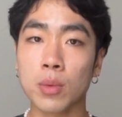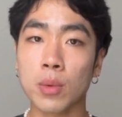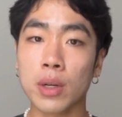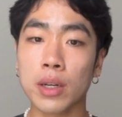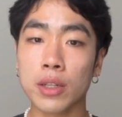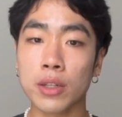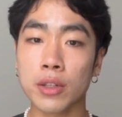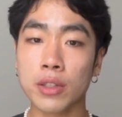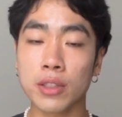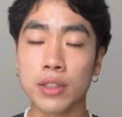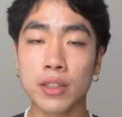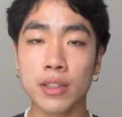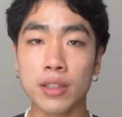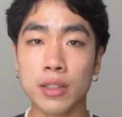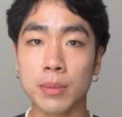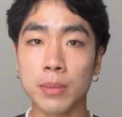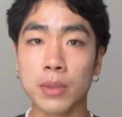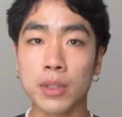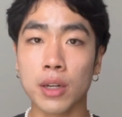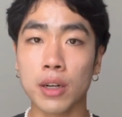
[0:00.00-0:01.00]
what your
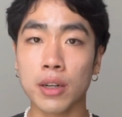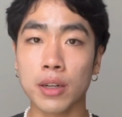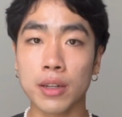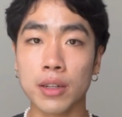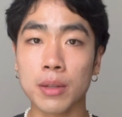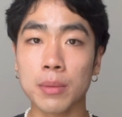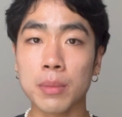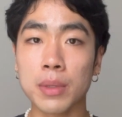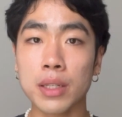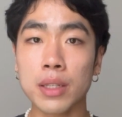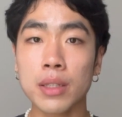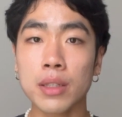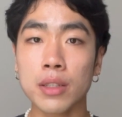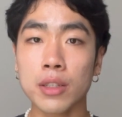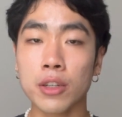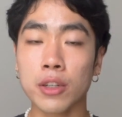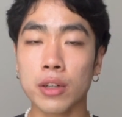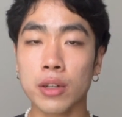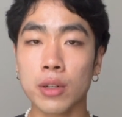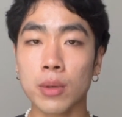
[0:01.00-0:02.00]
systems are gonna be,
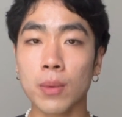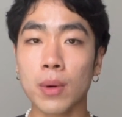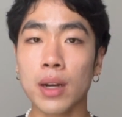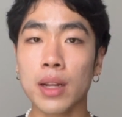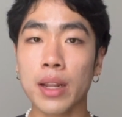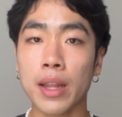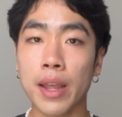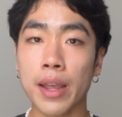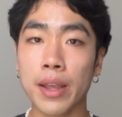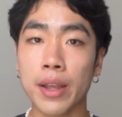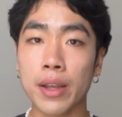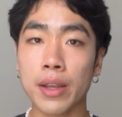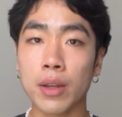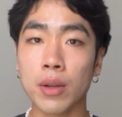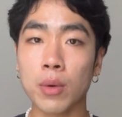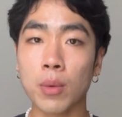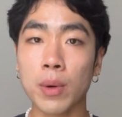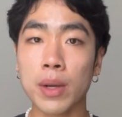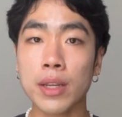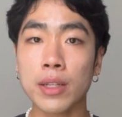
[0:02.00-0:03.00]
you're gonna want
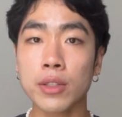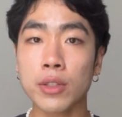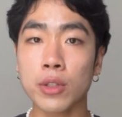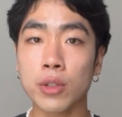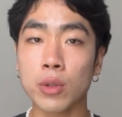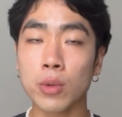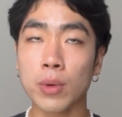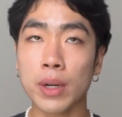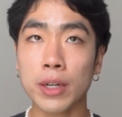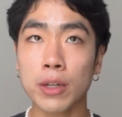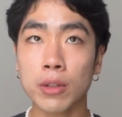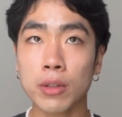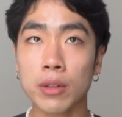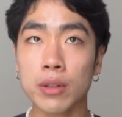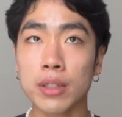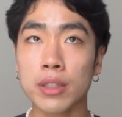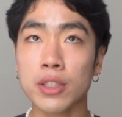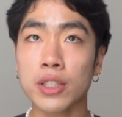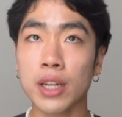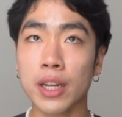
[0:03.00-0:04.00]
a way to
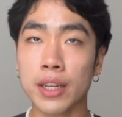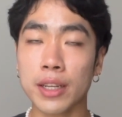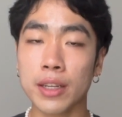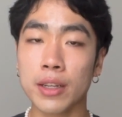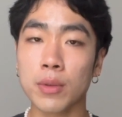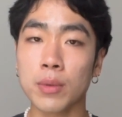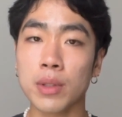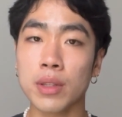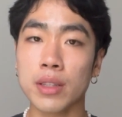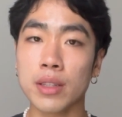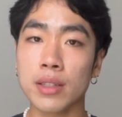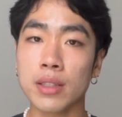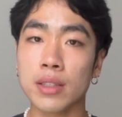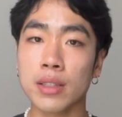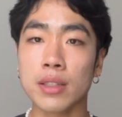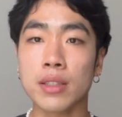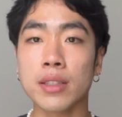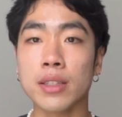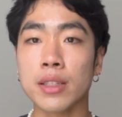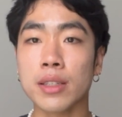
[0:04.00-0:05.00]
regularly check in with these
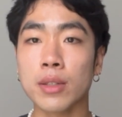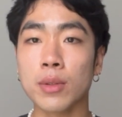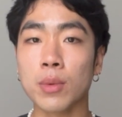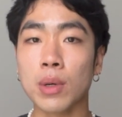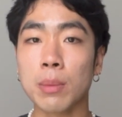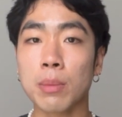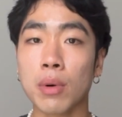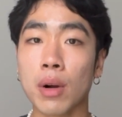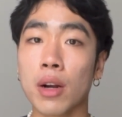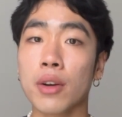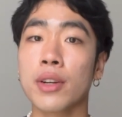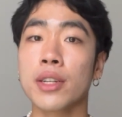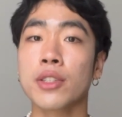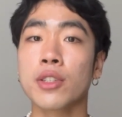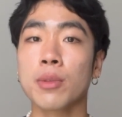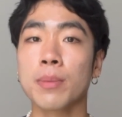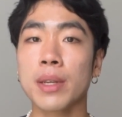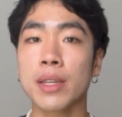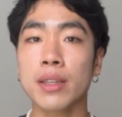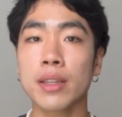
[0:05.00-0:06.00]
to see what progress
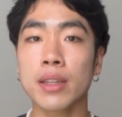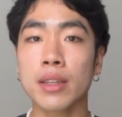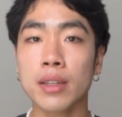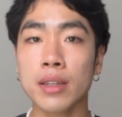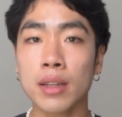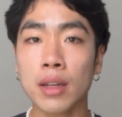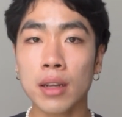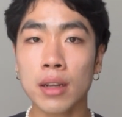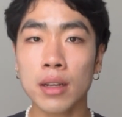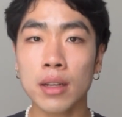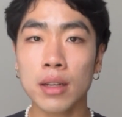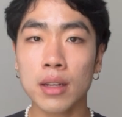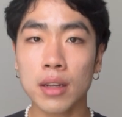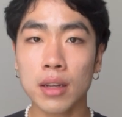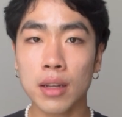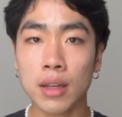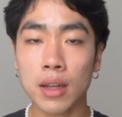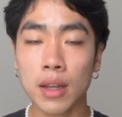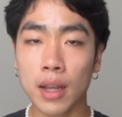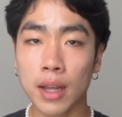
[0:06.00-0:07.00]
you're making.
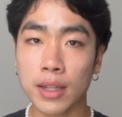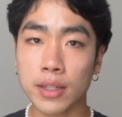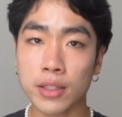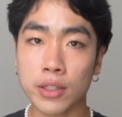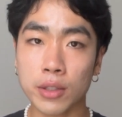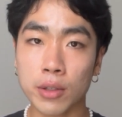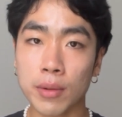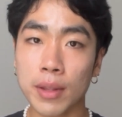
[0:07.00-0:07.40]
And so